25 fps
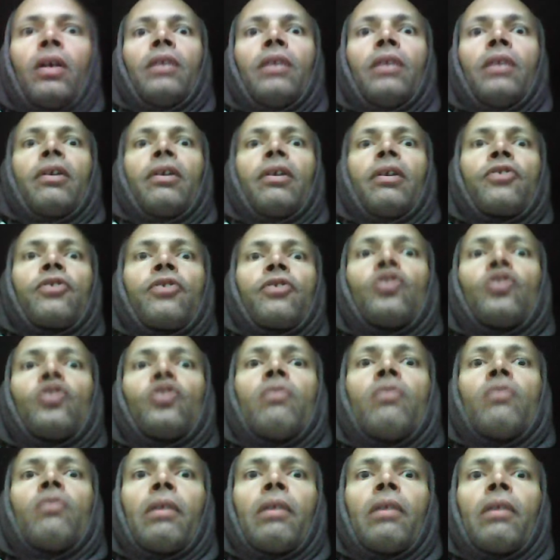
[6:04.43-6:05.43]
There are
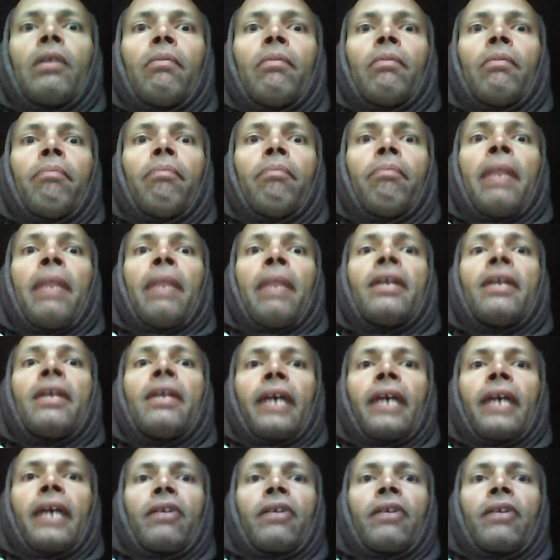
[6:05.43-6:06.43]
two main
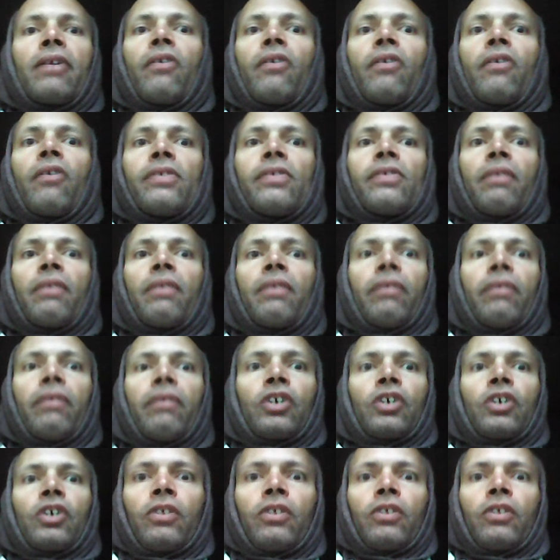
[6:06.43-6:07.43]
categories of
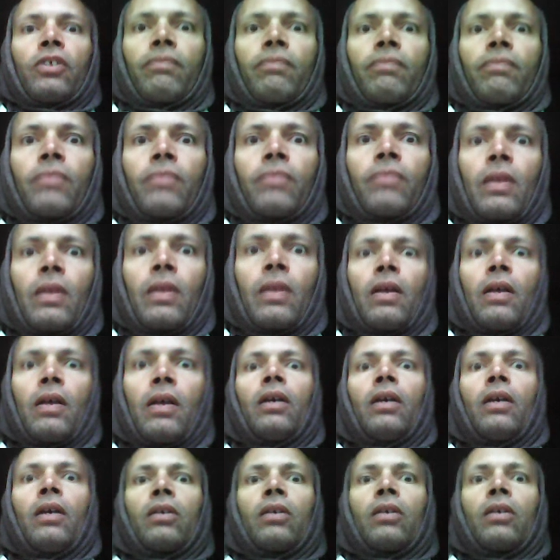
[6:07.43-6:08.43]
inflection:
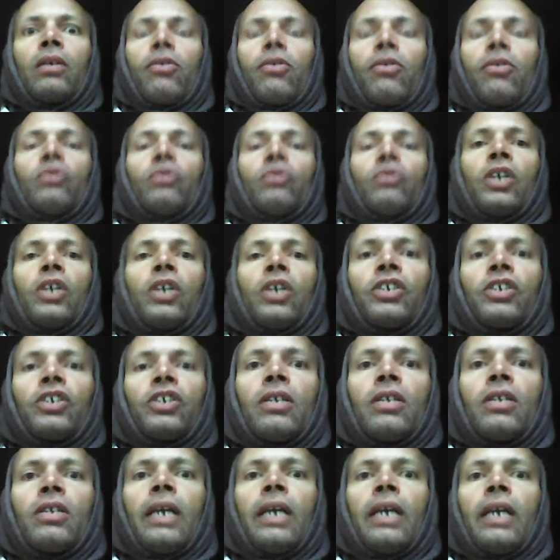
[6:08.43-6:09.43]

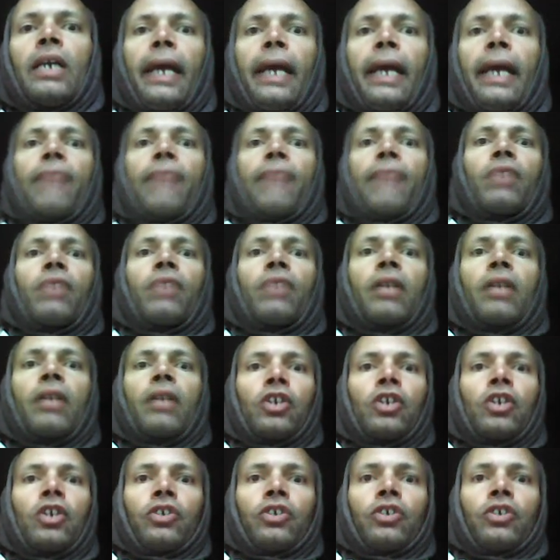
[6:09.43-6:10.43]
conjugation and
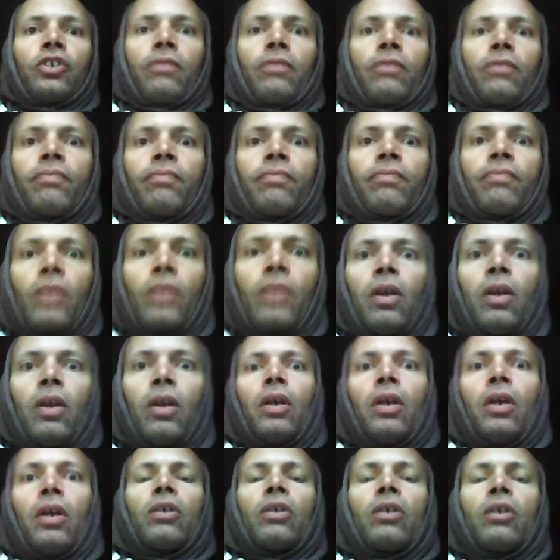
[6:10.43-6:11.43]
declension.
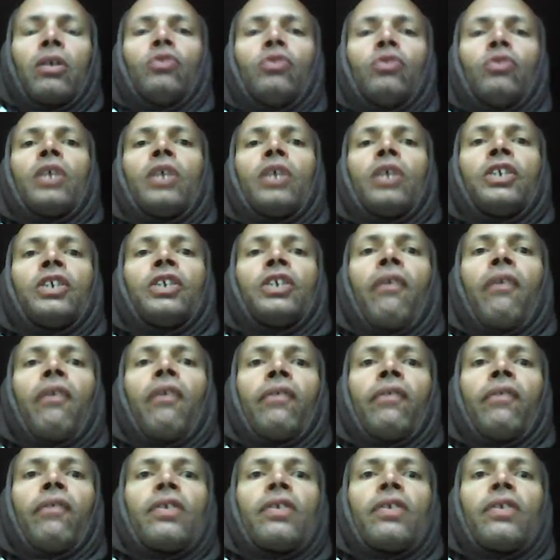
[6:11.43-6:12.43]
Conjugation
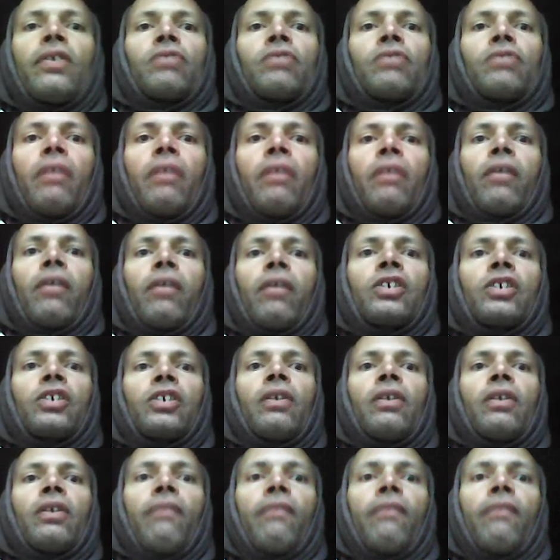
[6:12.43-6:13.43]
refers to the
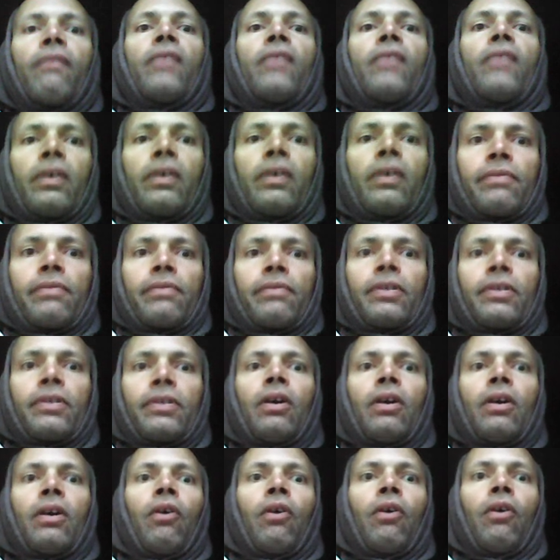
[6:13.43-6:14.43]
inflection of verbs,
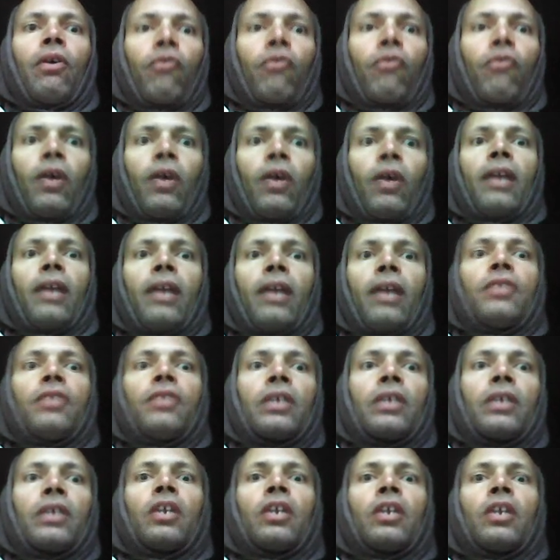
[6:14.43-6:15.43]
while
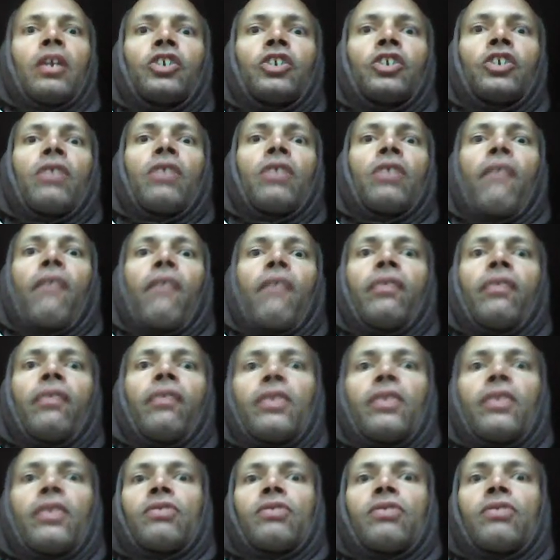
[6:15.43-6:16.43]
declension
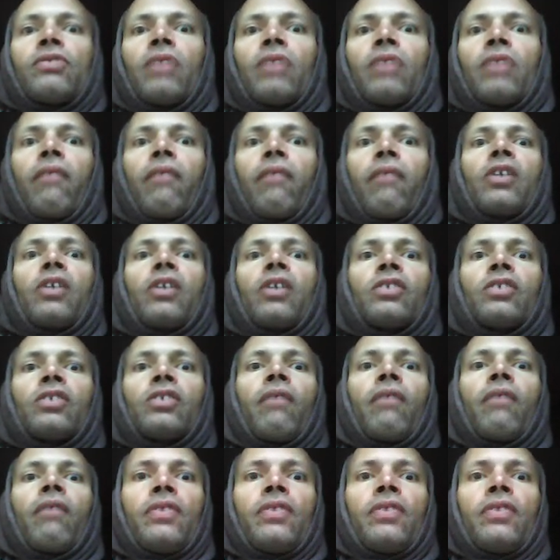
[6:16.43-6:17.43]
refers to the inflection
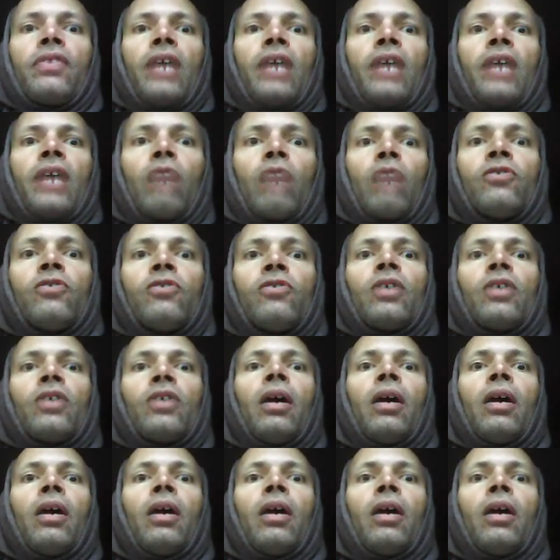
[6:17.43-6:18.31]
of nouns,